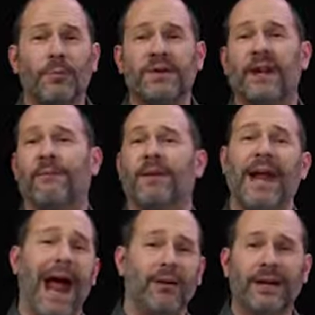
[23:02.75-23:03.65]
that have been
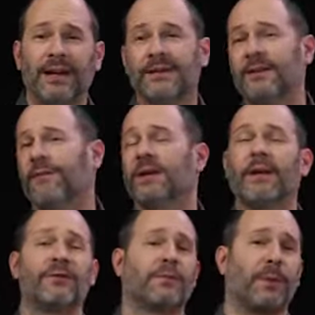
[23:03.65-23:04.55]
allocated different
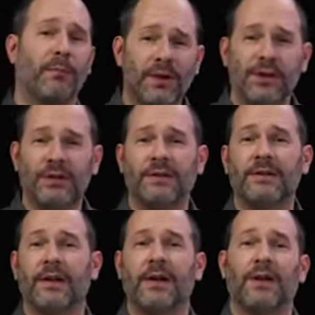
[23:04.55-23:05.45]
levels of
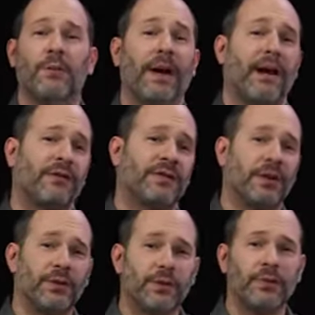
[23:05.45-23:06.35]
permissions, you might have a
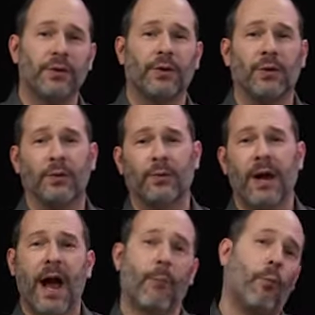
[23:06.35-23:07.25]
single user who,
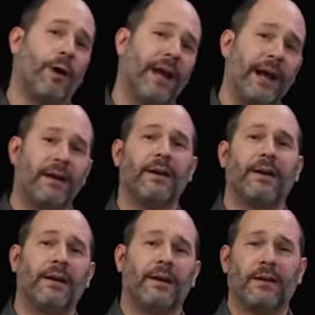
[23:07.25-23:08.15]
on one hand,
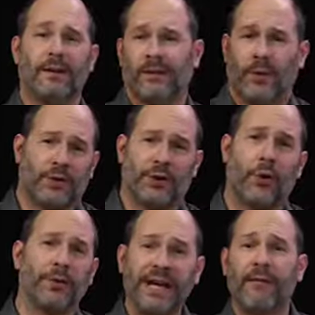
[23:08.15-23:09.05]
should
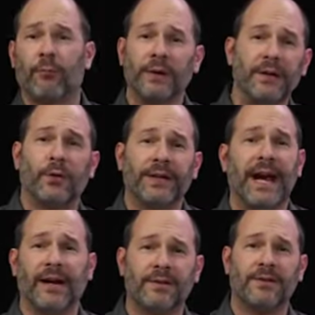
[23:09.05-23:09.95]
only have read-only
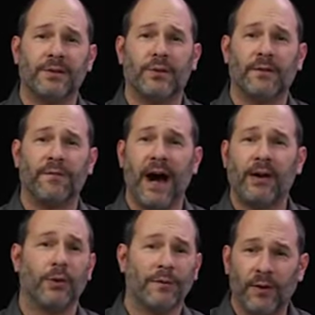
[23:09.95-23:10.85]
access to a
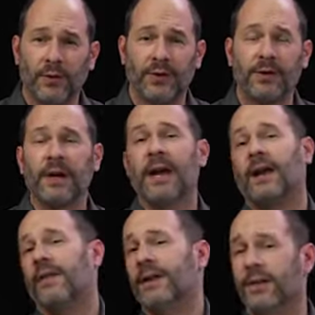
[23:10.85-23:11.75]
file or folder,
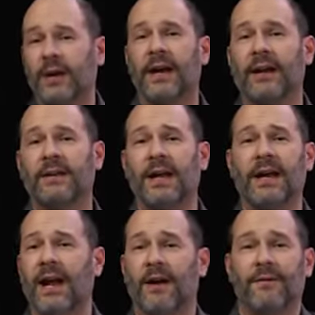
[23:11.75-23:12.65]
and on the other hand, they
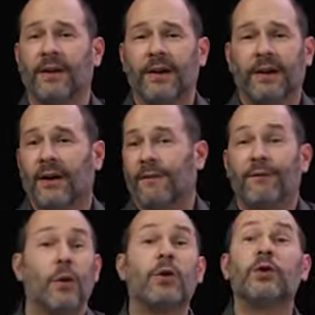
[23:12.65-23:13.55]
have
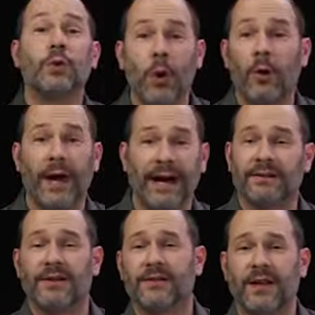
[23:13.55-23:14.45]
full control
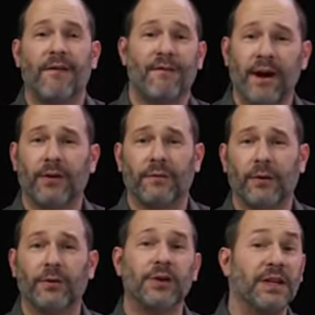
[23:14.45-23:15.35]
access to that file or
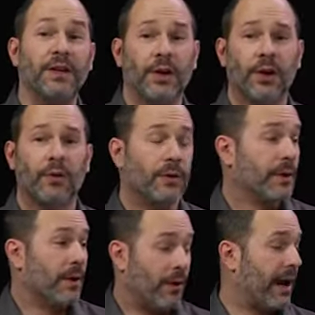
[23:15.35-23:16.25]
folder. And you need to know,
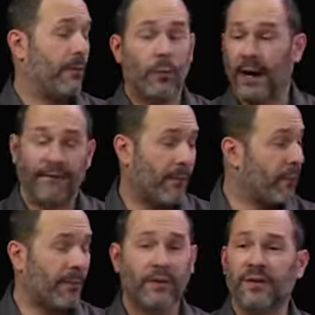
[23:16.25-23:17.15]
okay, well, wait, if I'm a
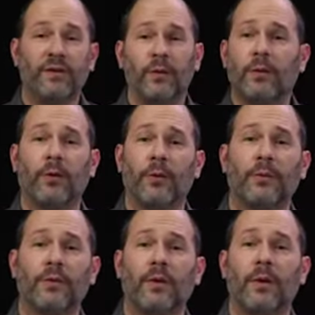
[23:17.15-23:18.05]
member of these two groups,